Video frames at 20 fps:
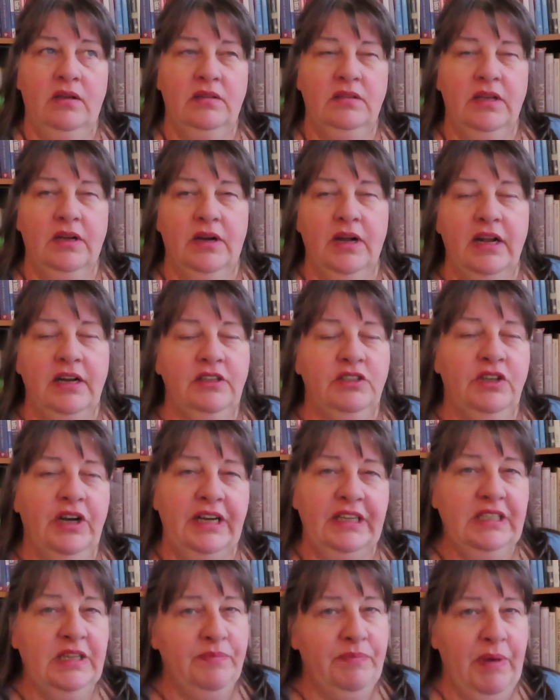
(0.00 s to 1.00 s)
They're kind of
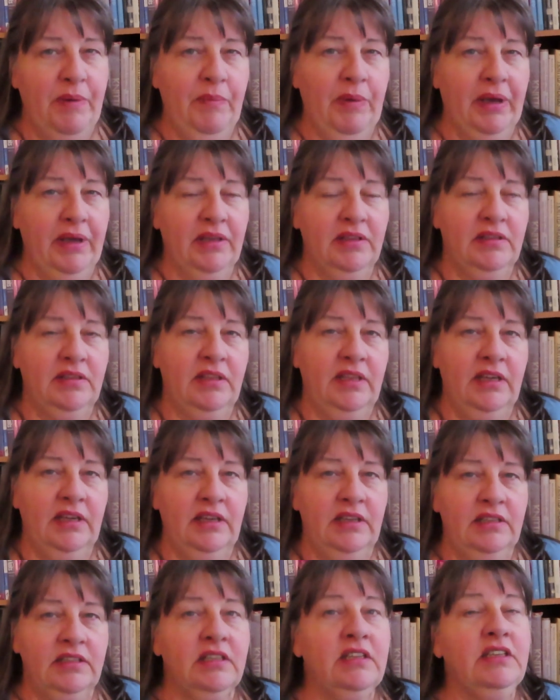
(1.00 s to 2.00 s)
trying to mimic
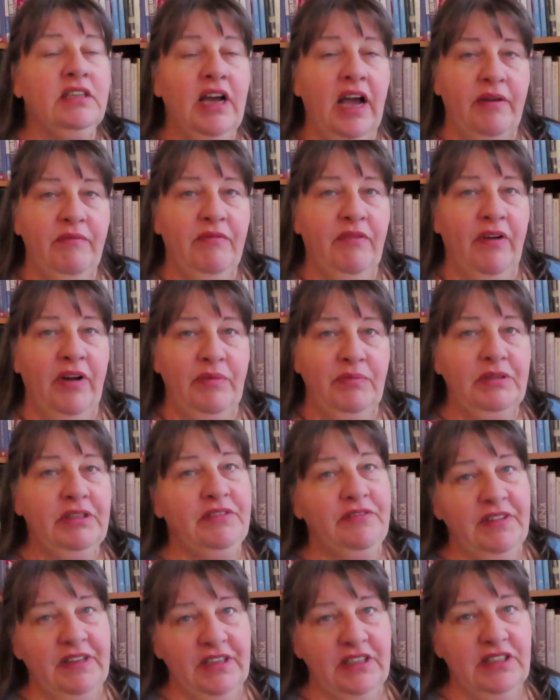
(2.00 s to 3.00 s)
the time frame to
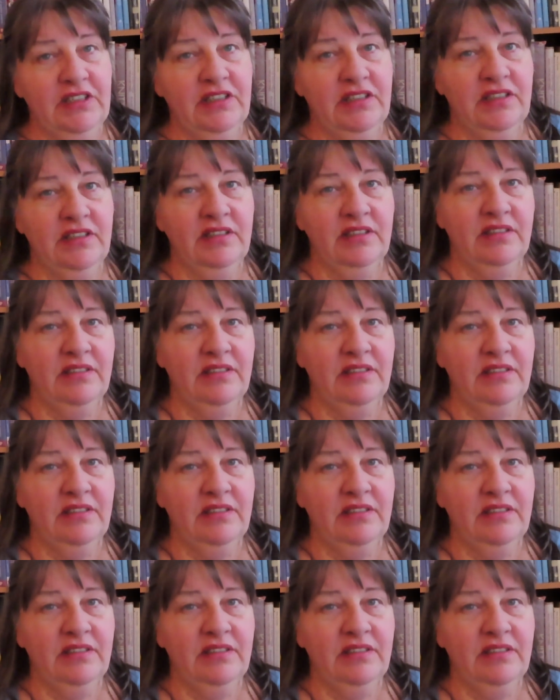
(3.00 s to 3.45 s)
finish